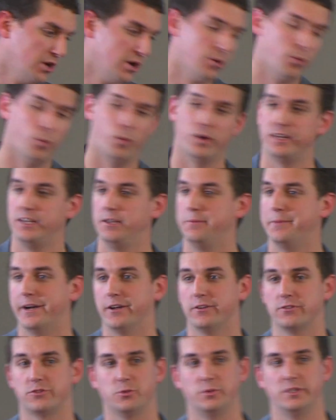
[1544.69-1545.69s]
what
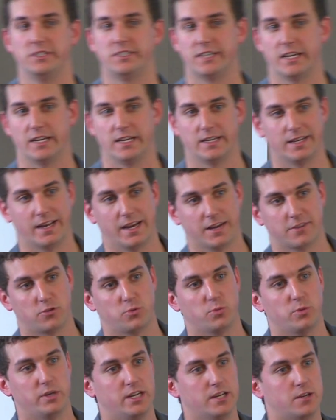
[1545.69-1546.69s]
emails are we sending next
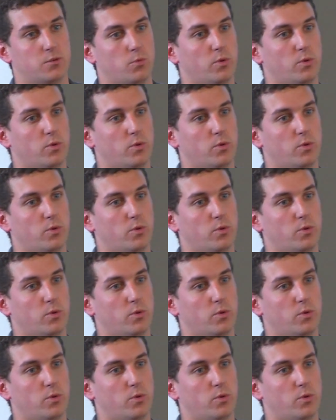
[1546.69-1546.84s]
week,